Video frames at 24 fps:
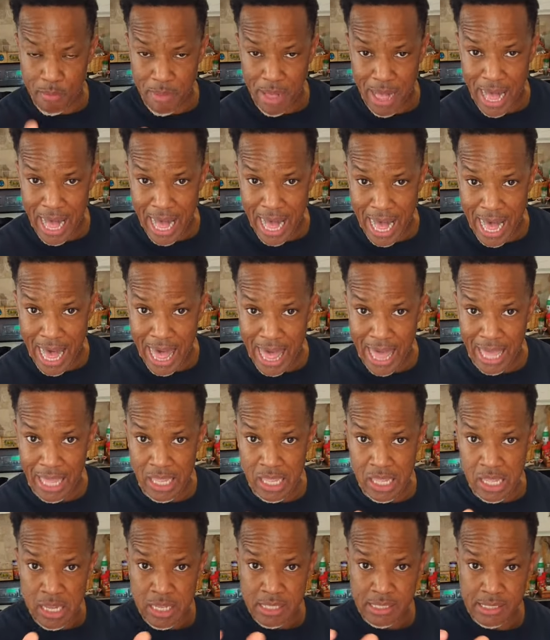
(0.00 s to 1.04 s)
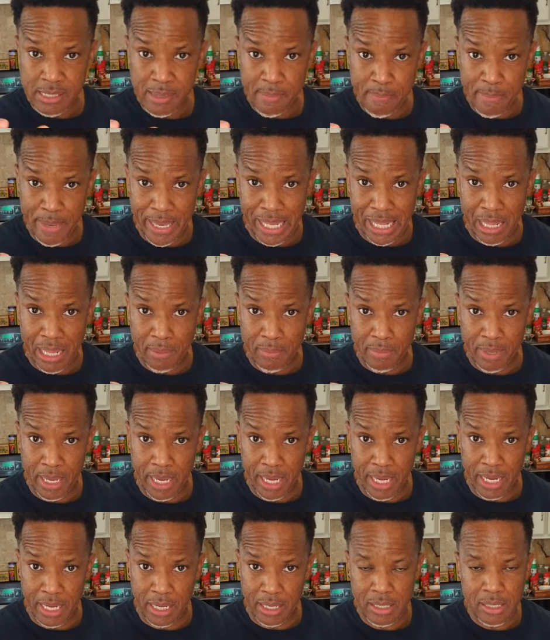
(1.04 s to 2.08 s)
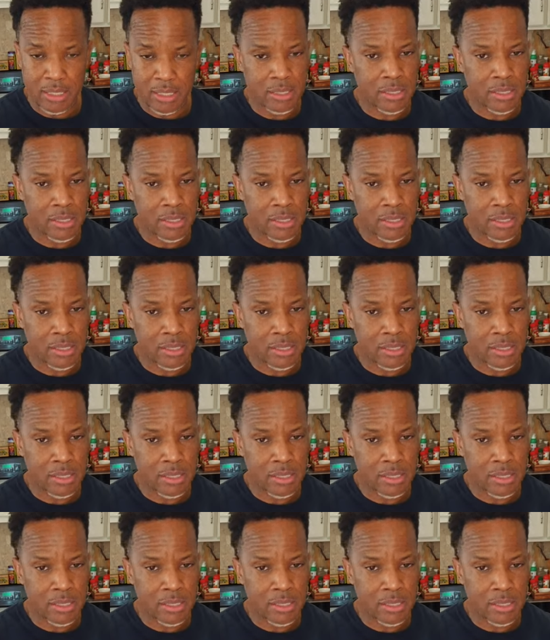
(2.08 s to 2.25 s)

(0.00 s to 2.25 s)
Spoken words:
high to medium heat.